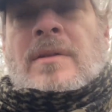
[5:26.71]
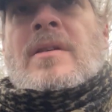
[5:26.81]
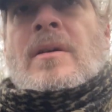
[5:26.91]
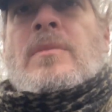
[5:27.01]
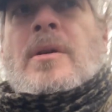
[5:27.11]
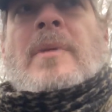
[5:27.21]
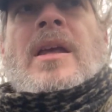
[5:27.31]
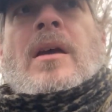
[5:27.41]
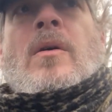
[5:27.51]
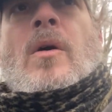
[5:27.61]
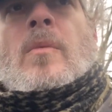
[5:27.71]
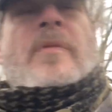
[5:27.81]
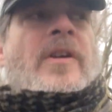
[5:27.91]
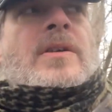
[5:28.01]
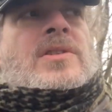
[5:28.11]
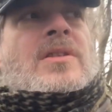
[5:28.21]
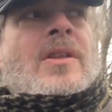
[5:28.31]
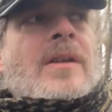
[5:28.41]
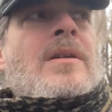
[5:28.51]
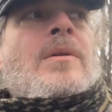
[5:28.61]
You don't want to make it obvious
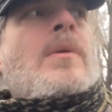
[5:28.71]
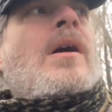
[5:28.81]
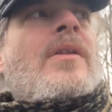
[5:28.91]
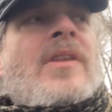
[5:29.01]
that you are